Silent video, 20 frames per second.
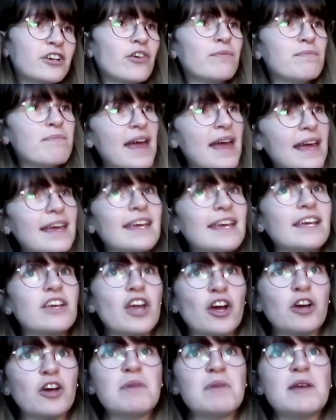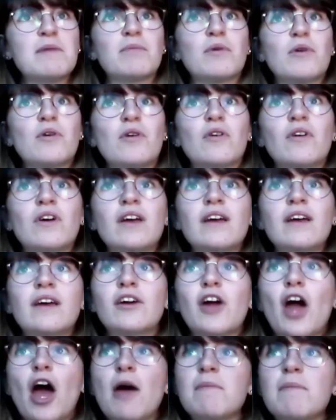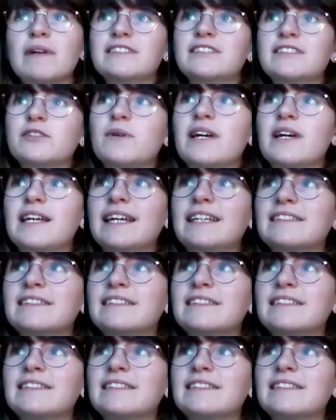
making young people come into a